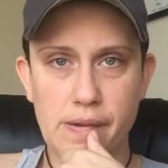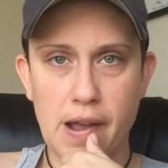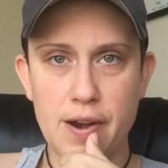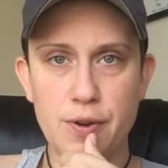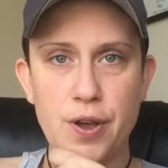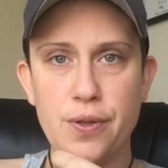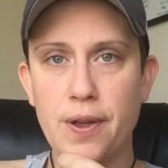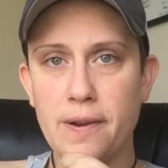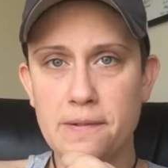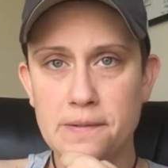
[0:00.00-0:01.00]
I don't go
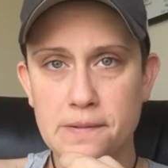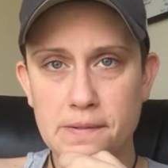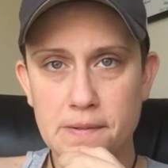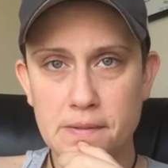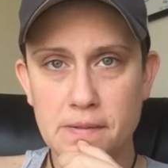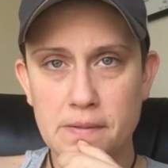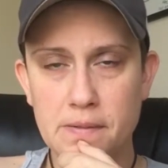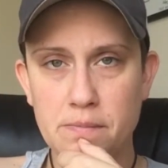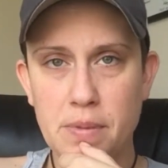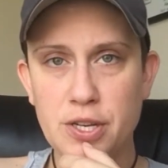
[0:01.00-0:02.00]
there.
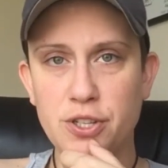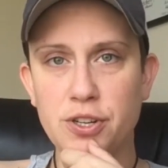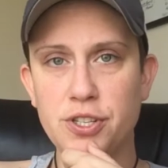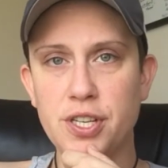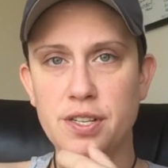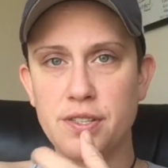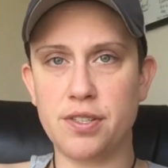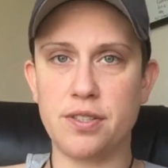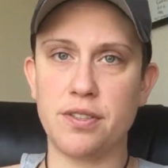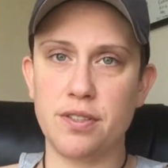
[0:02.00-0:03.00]
My church
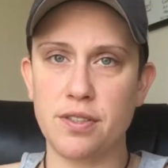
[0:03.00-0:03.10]
it's